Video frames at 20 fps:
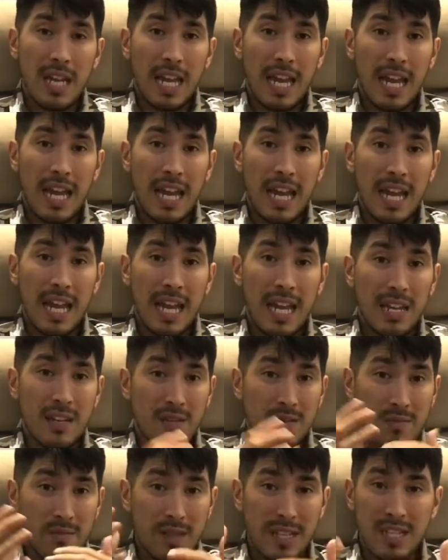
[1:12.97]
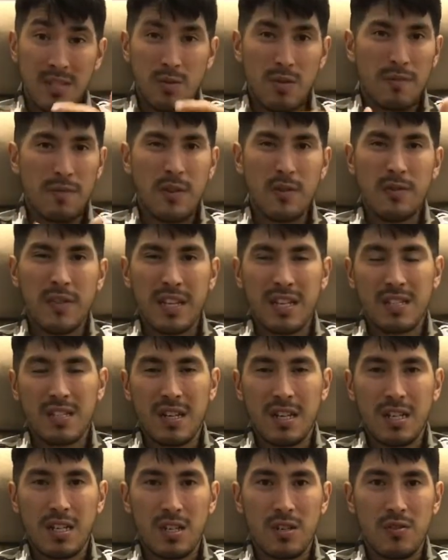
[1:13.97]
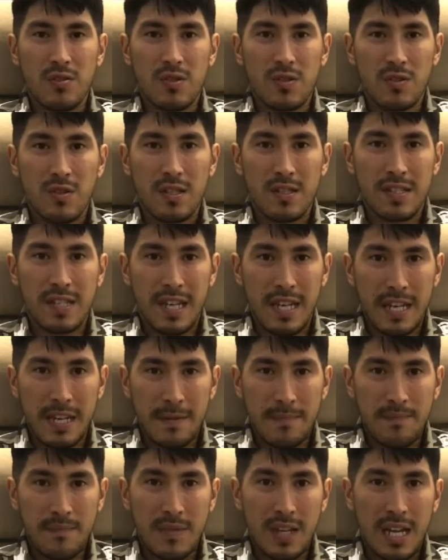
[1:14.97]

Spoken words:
And these were a few things that I used on the day.